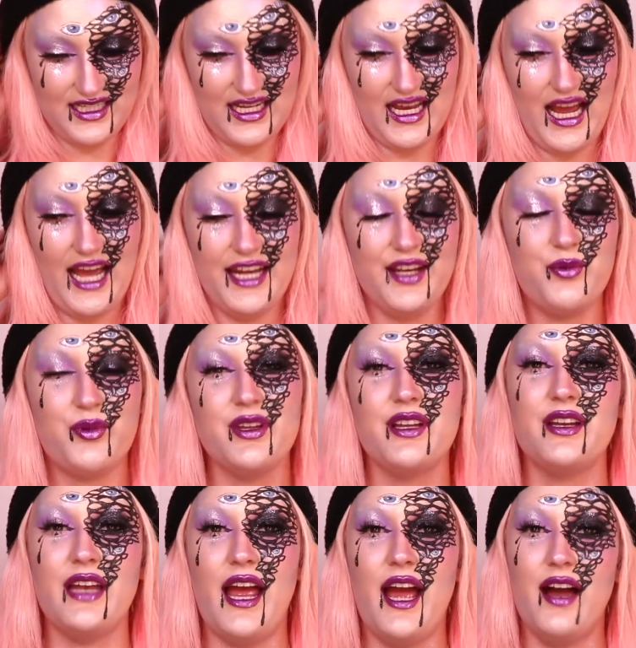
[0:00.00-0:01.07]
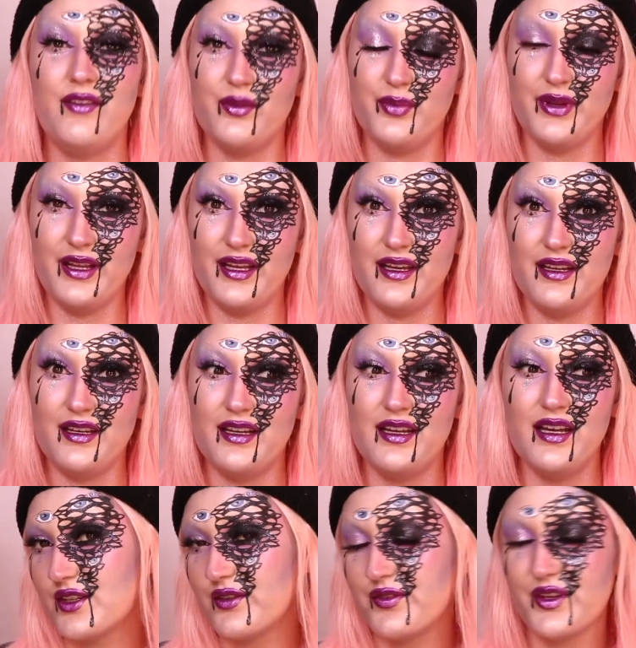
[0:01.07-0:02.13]
I didn't really have a plan.
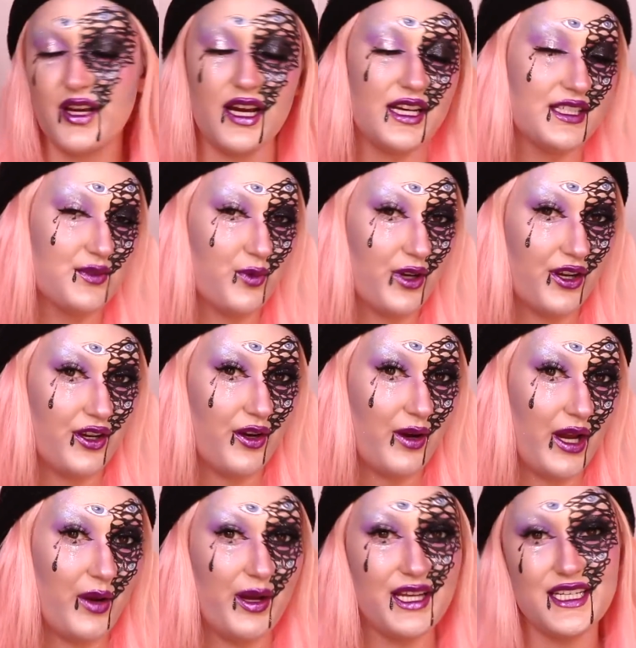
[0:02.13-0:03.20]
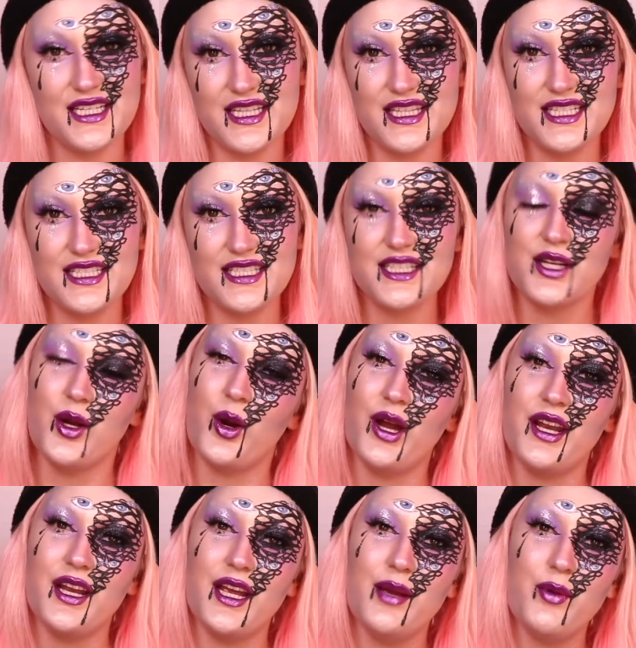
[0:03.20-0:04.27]
If you guys want to know how I did this, then go ahead
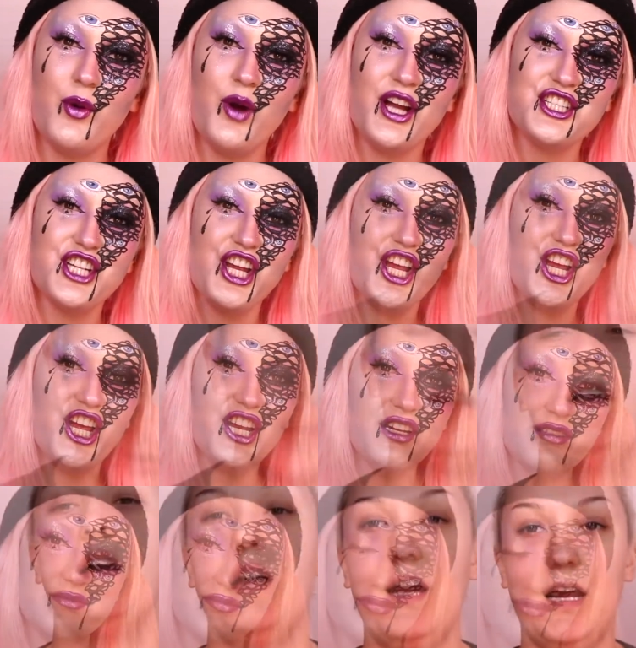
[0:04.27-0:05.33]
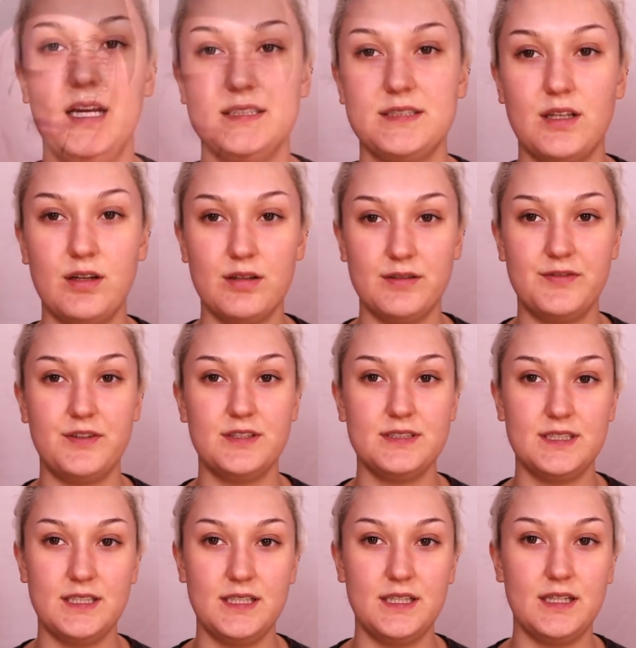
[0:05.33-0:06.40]
and keep on watching. Alright, so the first
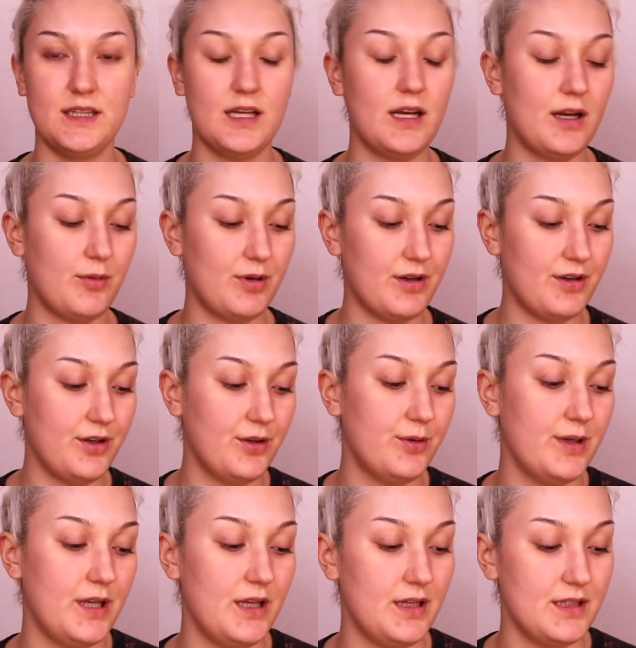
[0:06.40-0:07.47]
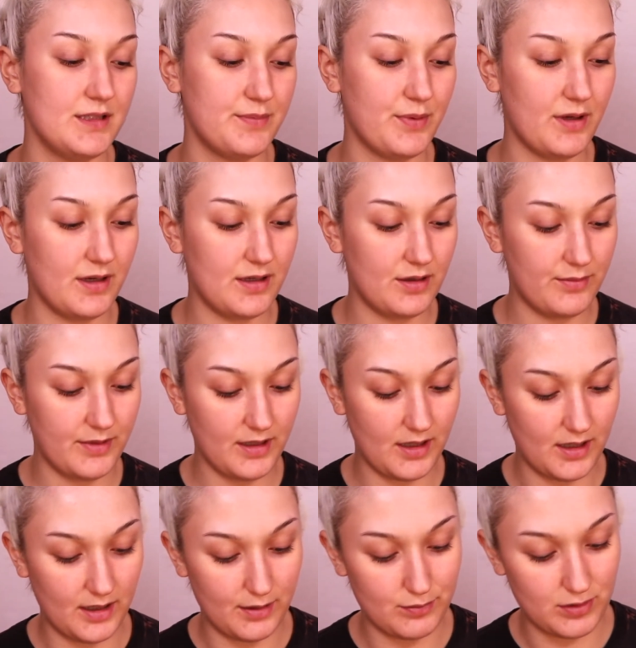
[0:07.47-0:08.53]
thing that I want to do is block out my
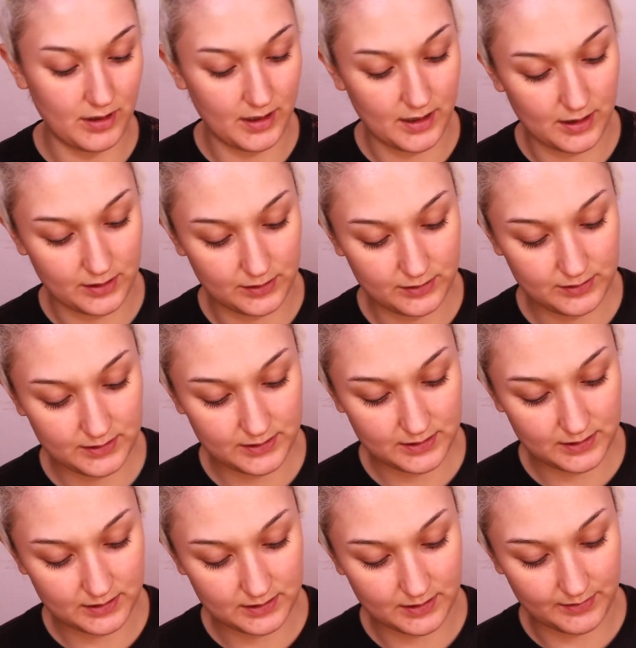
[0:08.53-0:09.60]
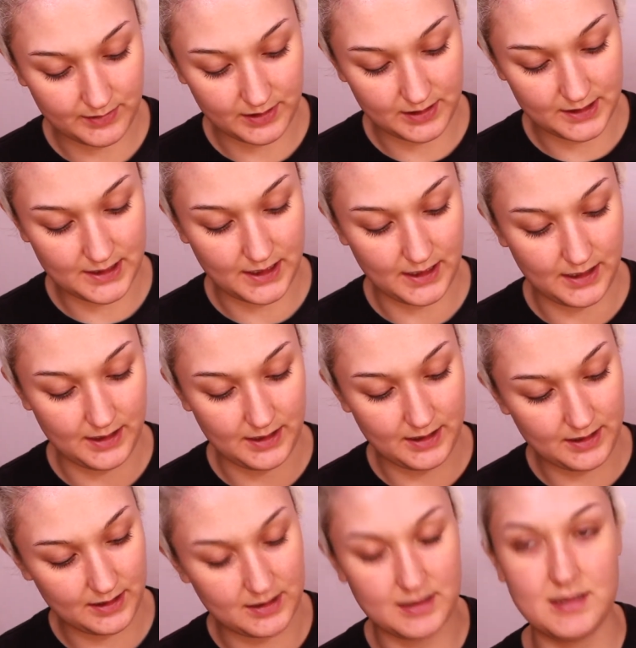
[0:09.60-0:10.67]
eyebrows. So I'm going to
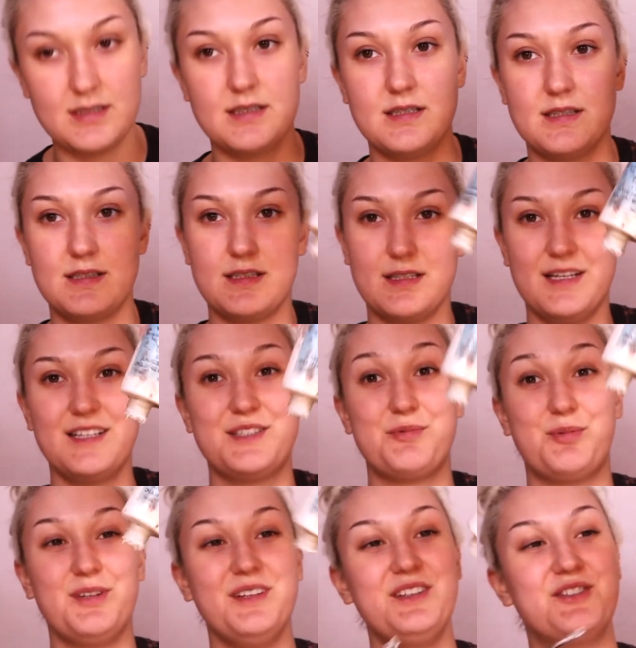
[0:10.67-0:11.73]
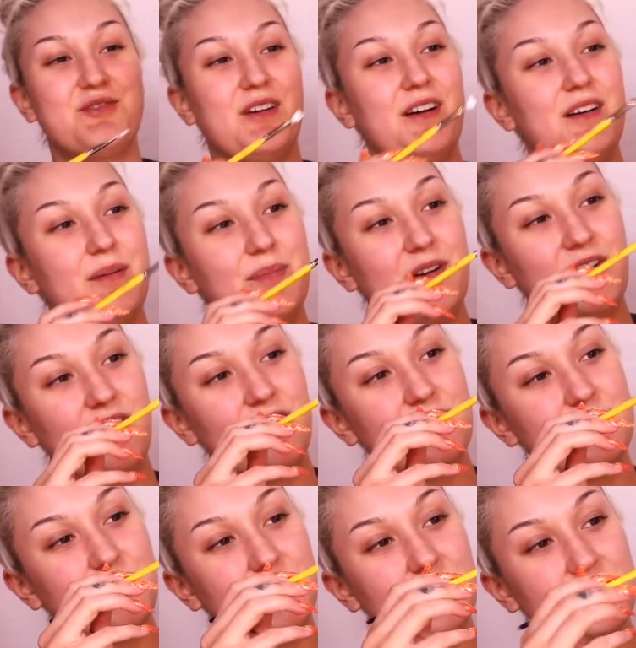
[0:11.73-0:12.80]
take, it's really dried up and gross,
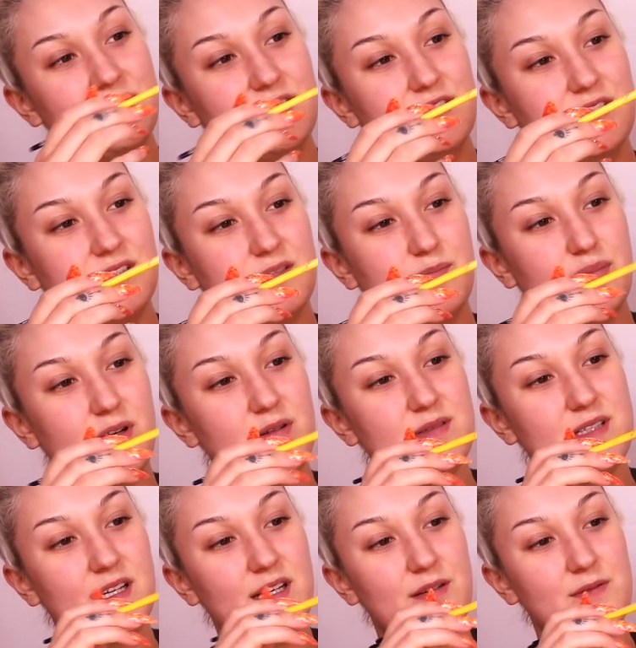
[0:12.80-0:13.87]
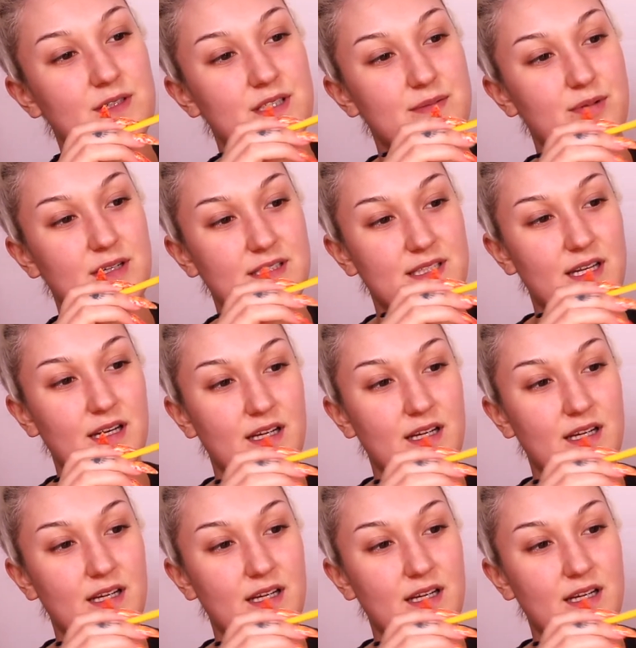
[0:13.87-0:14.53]
but this is just Pros-Aid, which is prosthetic